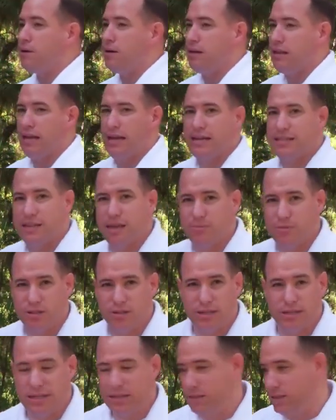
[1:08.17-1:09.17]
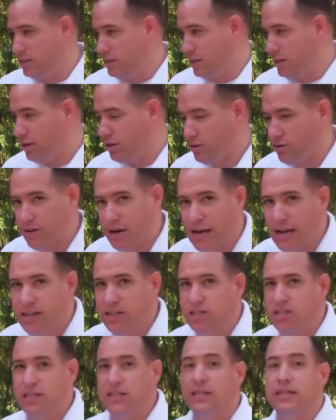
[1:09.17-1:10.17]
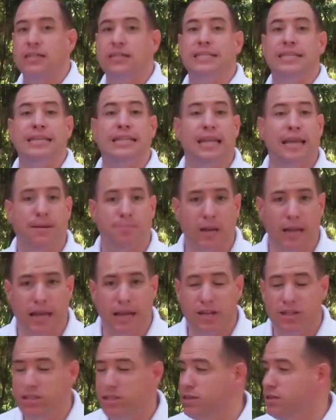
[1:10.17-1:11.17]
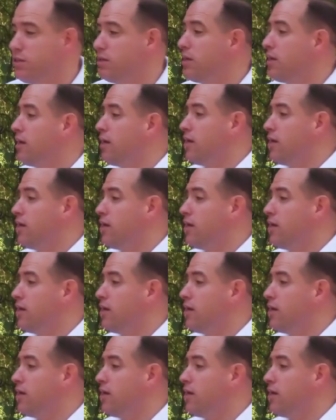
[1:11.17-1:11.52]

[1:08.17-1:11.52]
and a lot of times you'll get deterioration, delamination.